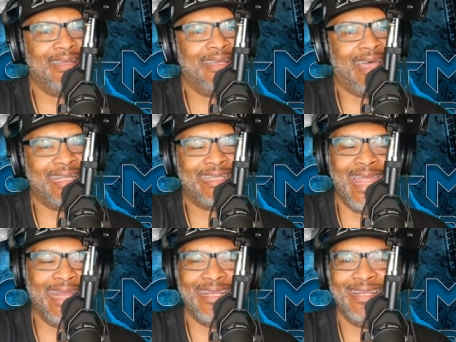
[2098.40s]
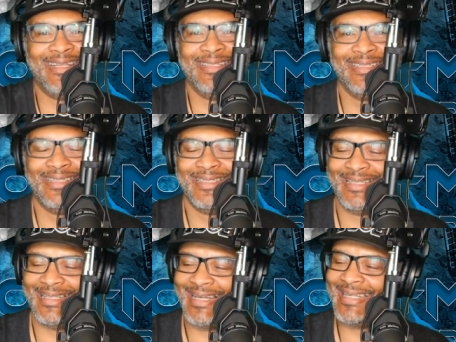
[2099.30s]
I can't.
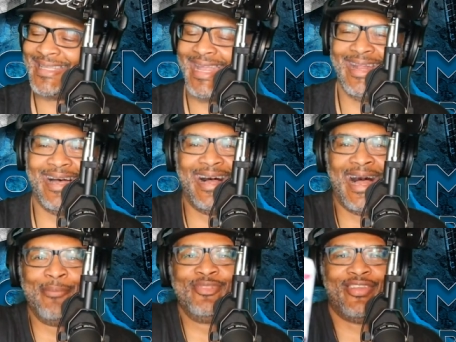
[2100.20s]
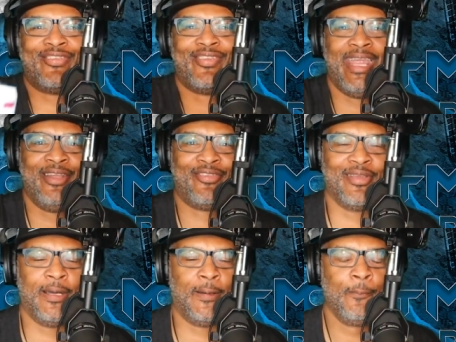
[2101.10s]
I can't. I, I'm just saying.
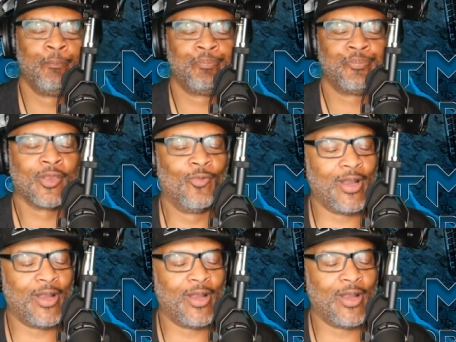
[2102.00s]
So what I